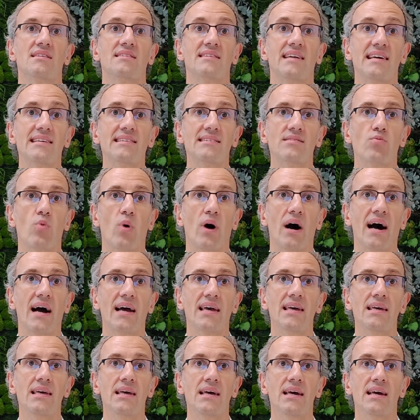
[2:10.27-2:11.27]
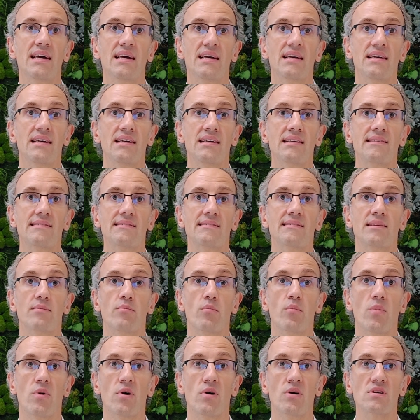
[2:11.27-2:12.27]
That's why it's the
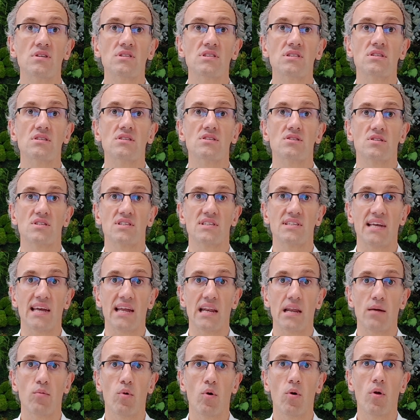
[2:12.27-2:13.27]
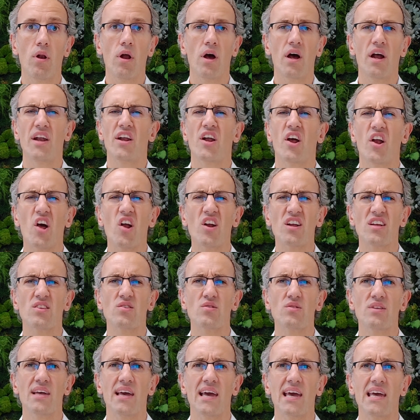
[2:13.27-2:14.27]
most sustainable, not only
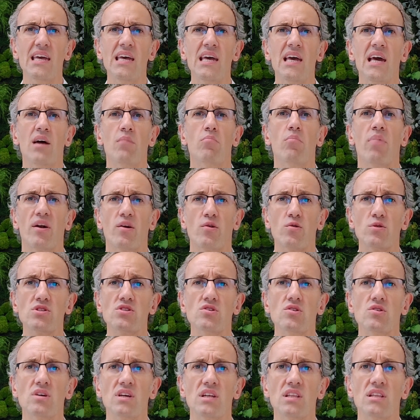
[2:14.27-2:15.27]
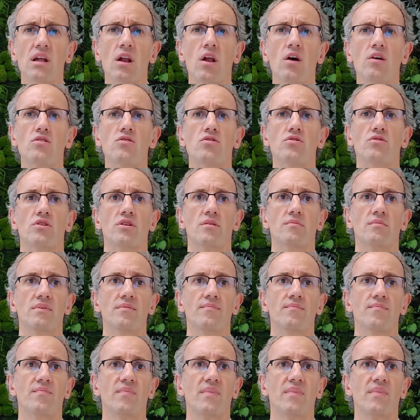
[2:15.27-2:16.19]
today, but also in the long term.